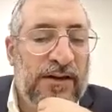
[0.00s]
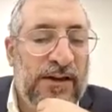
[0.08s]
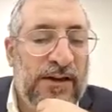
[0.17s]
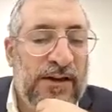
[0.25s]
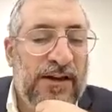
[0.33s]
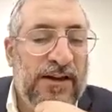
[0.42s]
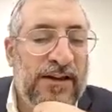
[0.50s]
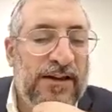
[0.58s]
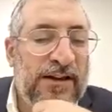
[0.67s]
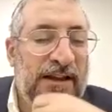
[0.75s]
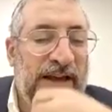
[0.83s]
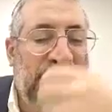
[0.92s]

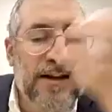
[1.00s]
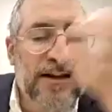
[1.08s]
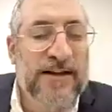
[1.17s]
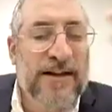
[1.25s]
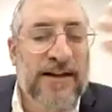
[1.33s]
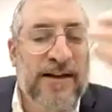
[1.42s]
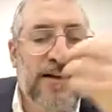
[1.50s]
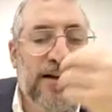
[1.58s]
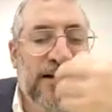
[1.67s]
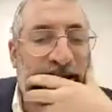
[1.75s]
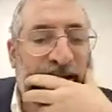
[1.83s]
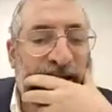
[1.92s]
The constantly
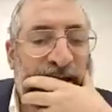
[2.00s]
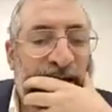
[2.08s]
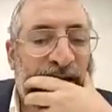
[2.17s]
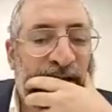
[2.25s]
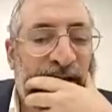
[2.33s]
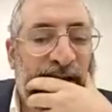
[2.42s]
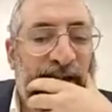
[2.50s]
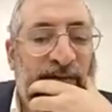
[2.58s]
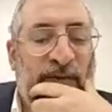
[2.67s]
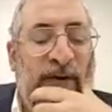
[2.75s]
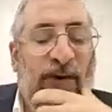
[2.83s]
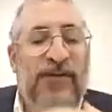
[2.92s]
the
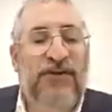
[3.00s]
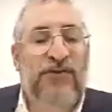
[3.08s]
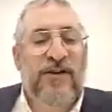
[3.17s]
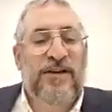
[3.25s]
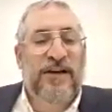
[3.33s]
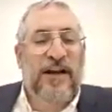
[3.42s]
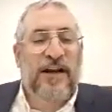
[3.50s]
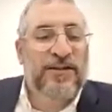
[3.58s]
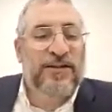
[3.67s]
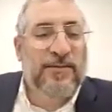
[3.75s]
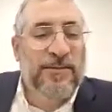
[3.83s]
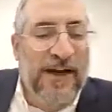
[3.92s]
Yidden were always trying to
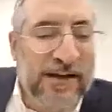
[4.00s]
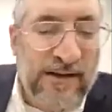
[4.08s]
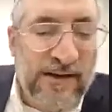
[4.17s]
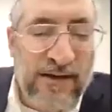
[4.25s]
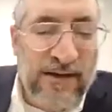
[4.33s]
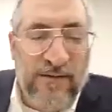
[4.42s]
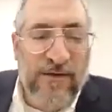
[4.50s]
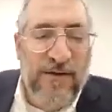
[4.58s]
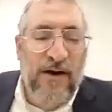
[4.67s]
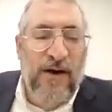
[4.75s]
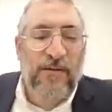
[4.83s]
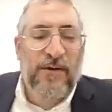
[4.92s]
answer back to the Navi.
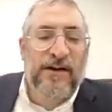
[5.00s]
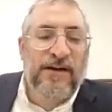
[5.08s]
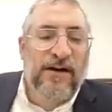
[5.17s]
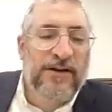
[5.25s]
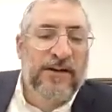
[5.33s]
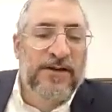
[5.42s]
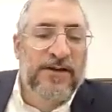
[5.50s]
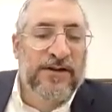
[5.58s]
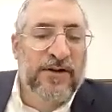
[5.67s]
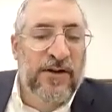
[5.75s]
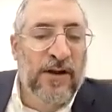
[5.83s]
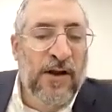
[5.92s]
Amal had Navi
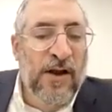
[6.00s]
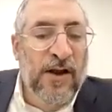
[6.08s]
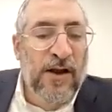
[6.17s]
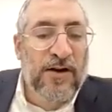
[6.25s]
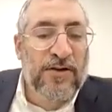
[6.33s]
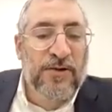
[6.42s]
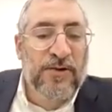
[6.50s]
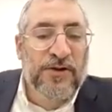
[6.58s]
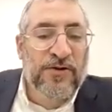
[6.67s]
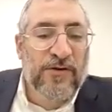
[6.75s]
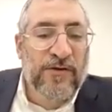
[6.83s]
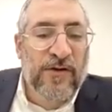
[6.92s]
Yisrael Chazur
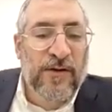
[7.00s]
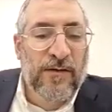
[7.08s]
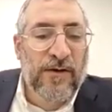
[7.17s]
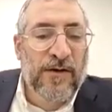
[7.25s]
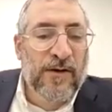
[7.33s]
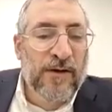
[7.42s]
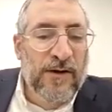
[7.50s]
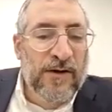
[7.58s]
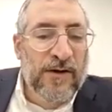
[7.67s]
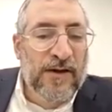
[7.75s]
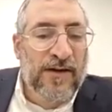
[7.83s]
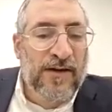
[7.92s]
b'Tshuva.
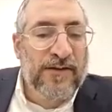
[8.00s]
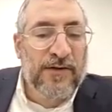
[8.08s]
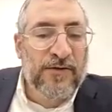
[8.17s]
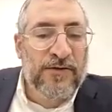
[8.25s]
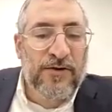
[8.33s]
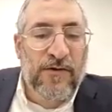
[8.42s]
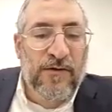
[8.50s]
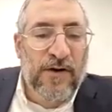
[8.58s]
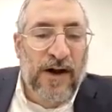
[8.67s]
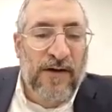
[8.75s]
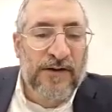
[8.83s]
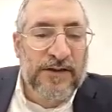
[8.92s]
You have to do
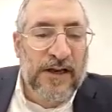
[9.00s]
Tshuva.